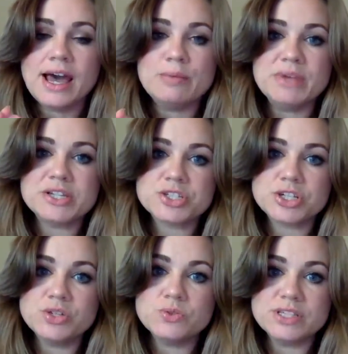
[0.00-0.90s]
make
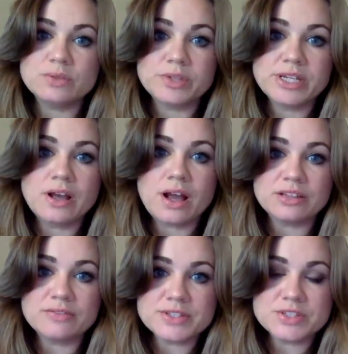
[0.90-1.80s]
sure you did read
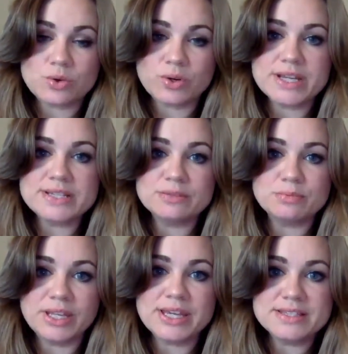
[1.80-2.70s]
all of the stories and
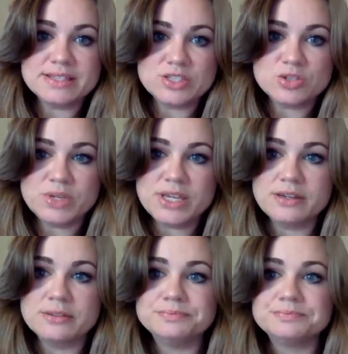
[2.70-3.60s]
plays each
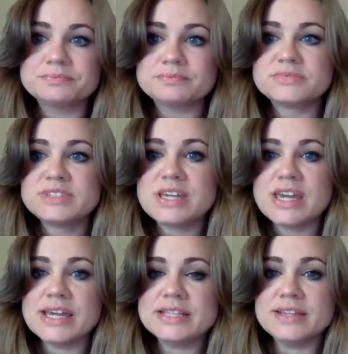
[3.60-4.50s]
week,
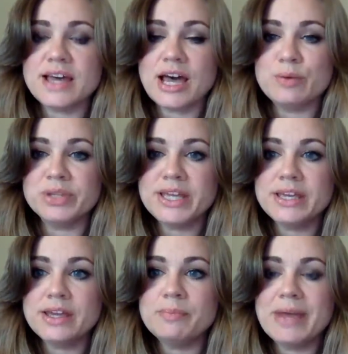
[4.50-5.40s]
and
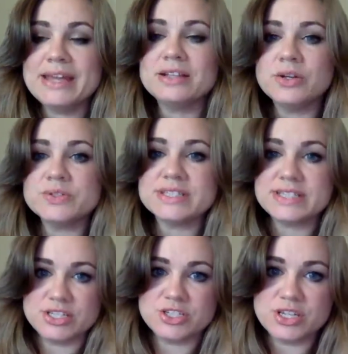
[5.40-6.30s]
pay close
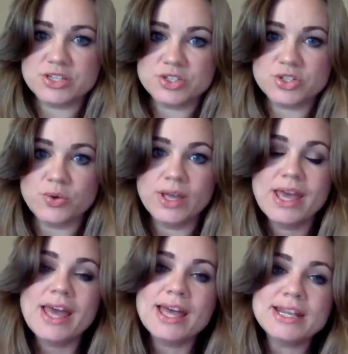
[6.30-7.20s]
attention to
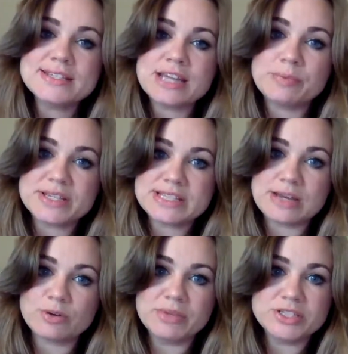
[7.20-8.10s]
any topics
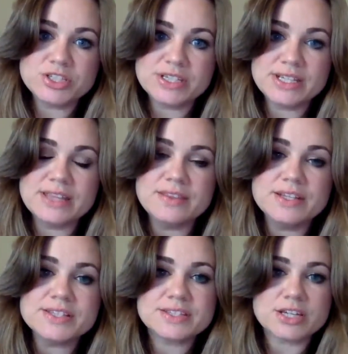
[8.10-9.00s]
that were mentioned in the
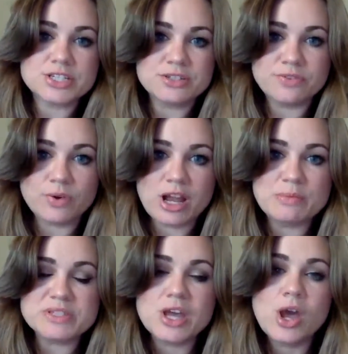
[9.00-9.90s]
discussion
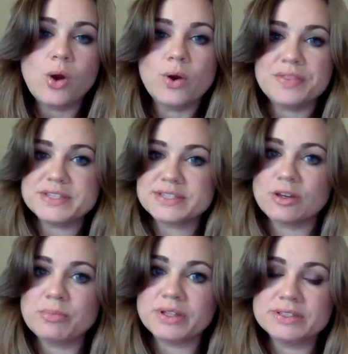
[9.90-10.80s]
forums or the
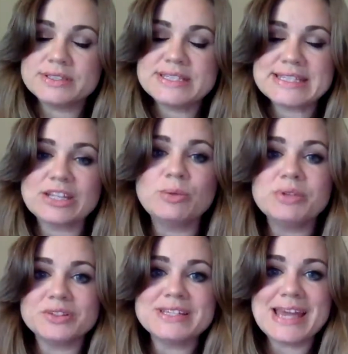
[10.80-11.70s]
skill
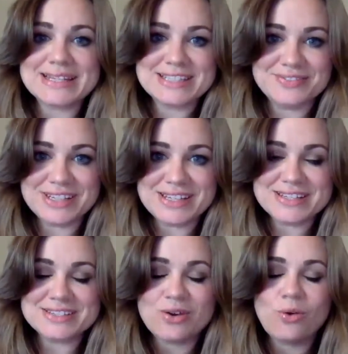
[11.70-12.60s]
building
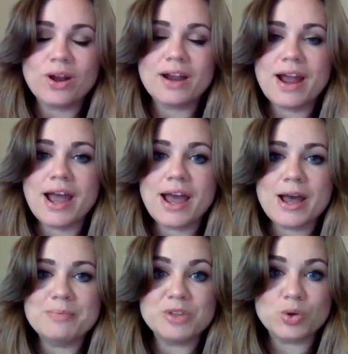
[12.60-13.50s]
activities or
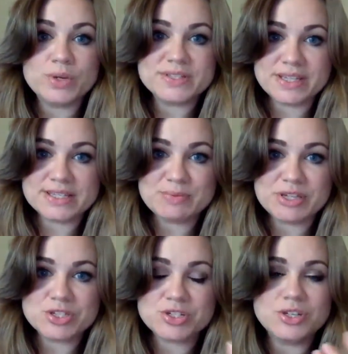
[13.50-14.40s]
the quizzes.
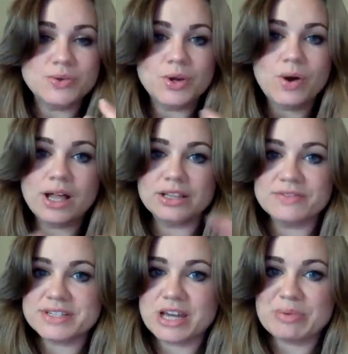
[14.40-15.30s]
Make sure you know all
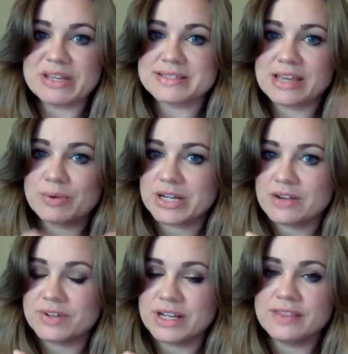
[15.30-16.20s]
of the topics that were
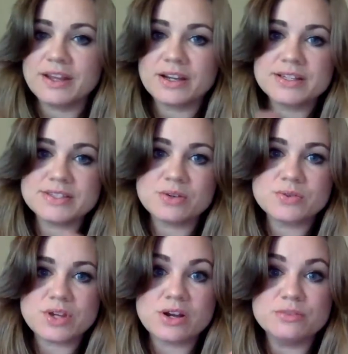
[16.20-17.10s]
covered in there because
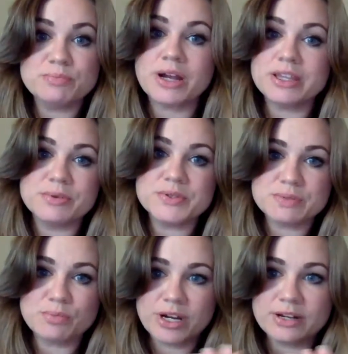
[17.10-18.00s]
those are probably the most
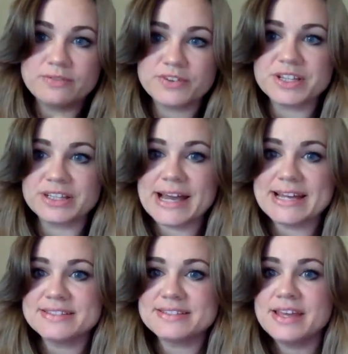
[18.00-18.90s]
important for the
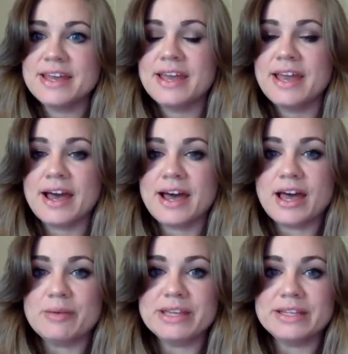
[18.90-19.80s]
class.
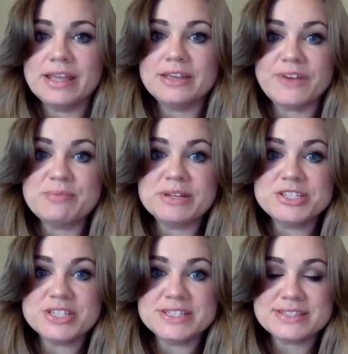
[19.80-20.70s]
And if I
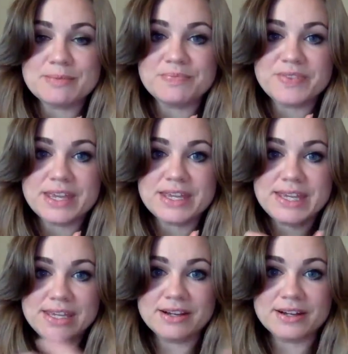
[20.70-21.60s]
mention something
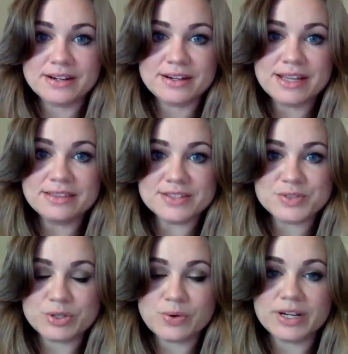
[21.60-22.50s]
here in
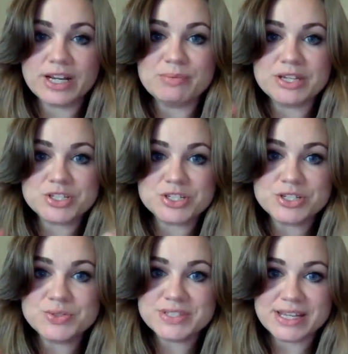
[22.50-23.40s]
this recording, make sure
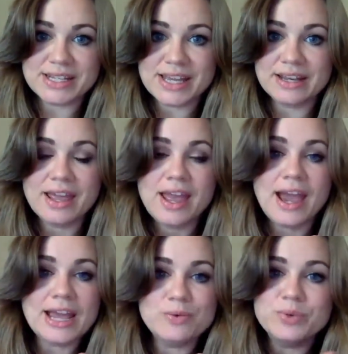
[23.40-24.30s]
you study it.
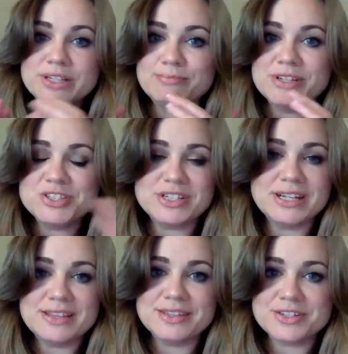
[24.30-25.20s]
I wouldn't mention
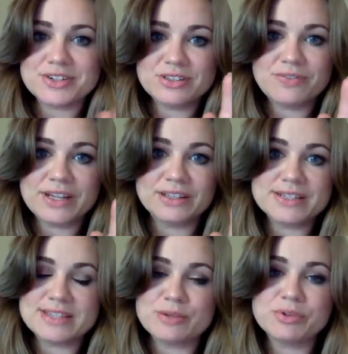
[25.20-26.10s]
anything during the final
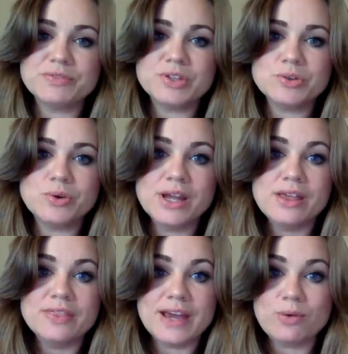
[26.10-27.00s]
exam review
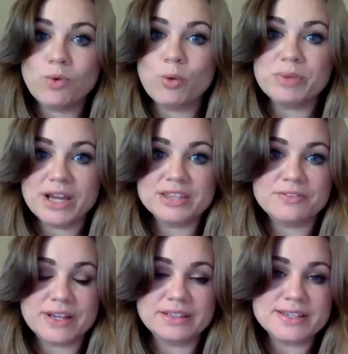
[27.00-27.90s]
that won't be on the
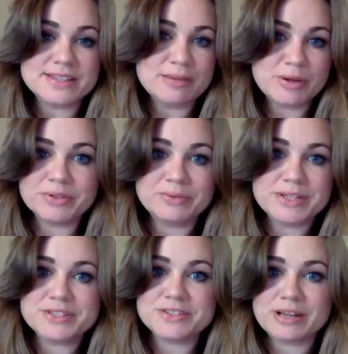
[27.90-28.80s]
final exam. I wouldn't
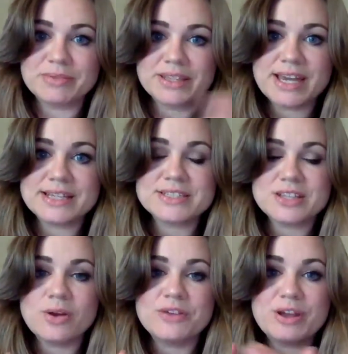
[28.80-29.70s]
waste your time like that.
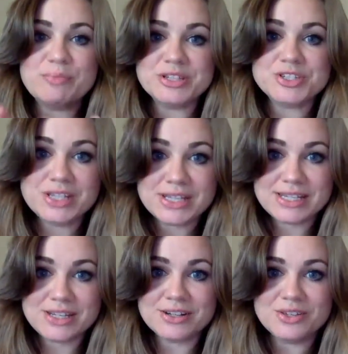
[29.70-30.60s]
So if I mention it
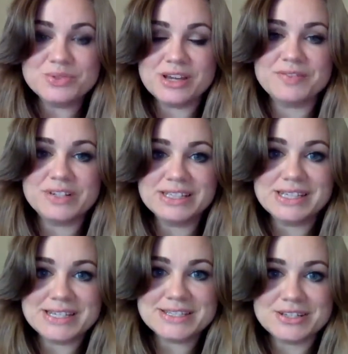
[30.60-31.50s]
here, you definitely
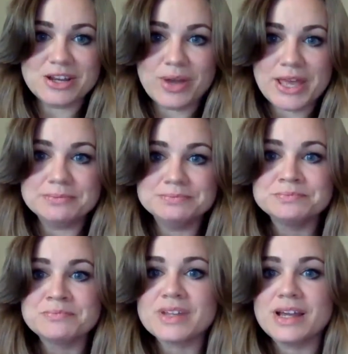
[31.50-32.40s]
need to know it.
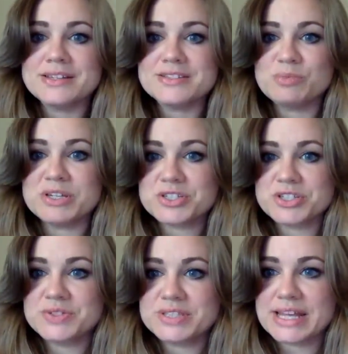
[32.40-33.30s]
So make sure
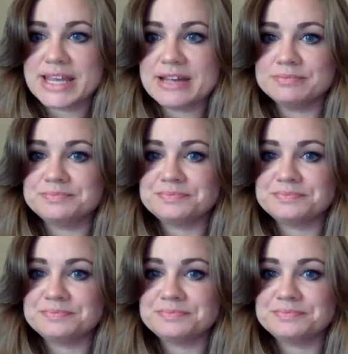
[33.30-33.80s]
you study it.